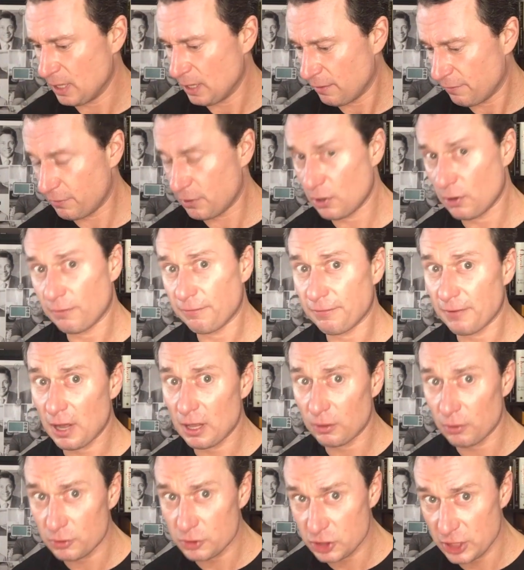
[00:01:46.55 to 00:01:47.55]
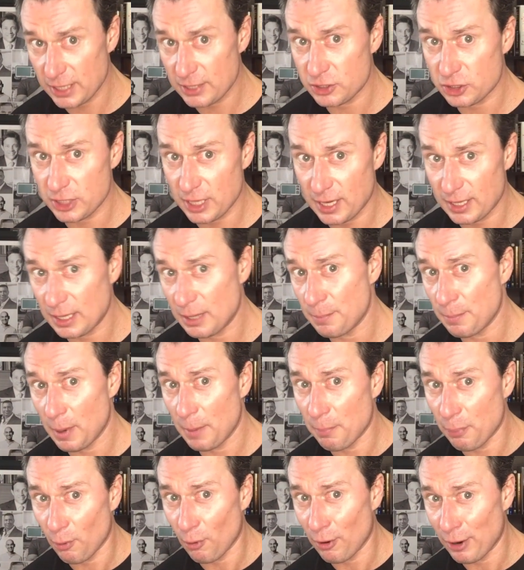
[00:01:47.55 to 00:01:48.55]
If you don't follow Jay Shetty, my
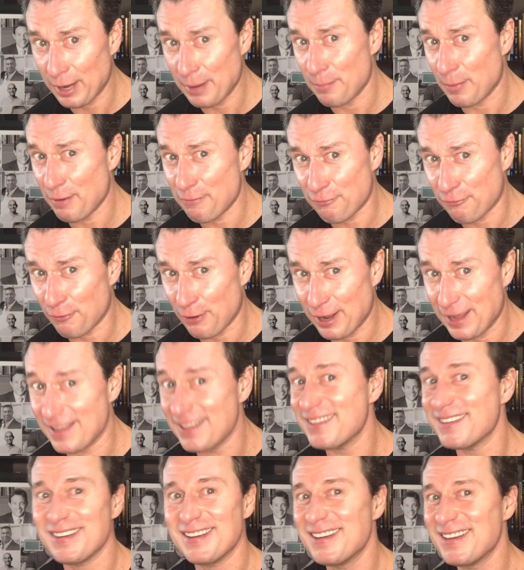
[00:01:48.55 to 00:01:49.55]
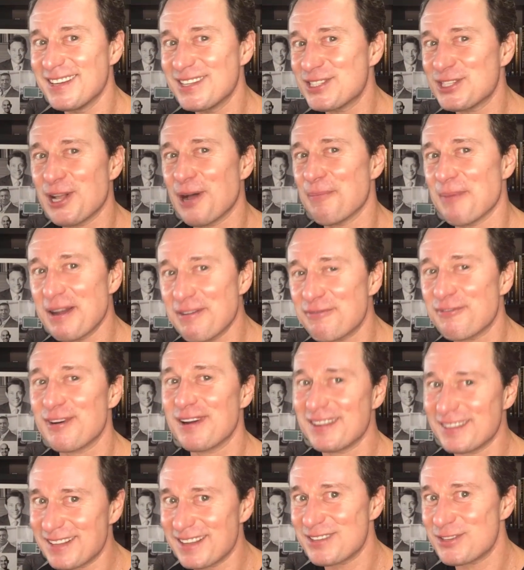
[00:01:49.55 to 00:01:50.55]
boy, my friend, he's not my
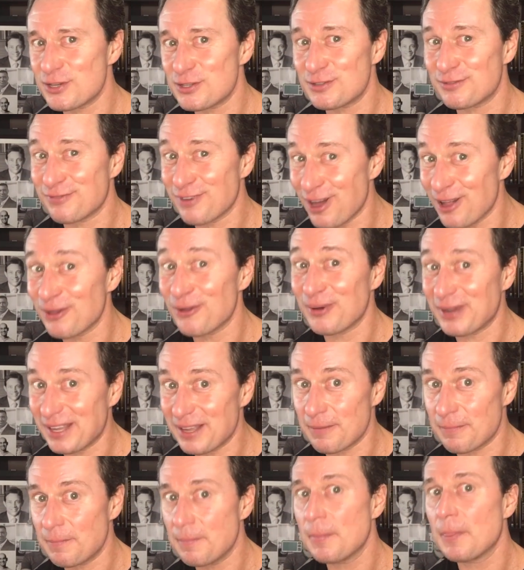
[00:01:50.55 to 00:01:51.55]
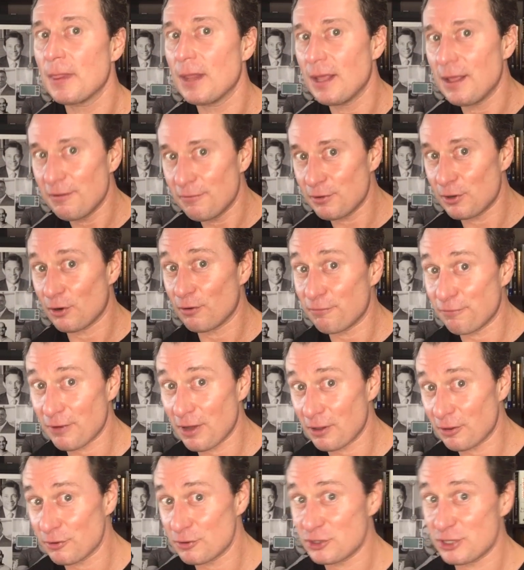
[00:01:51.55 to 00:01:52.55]
friend, I just follow him. If you don't
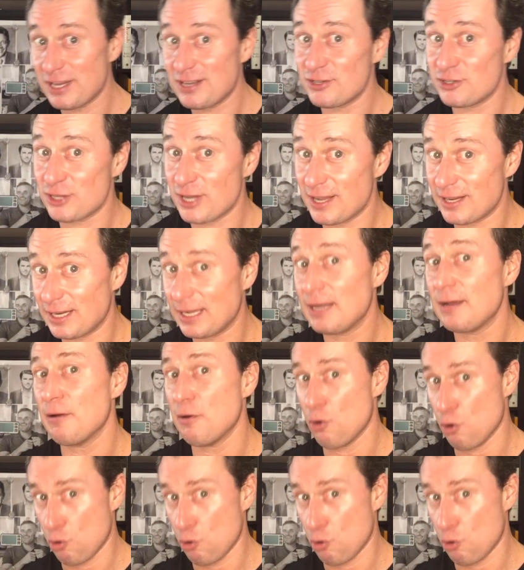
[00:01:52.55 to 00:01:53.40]
follow Jay Shetty,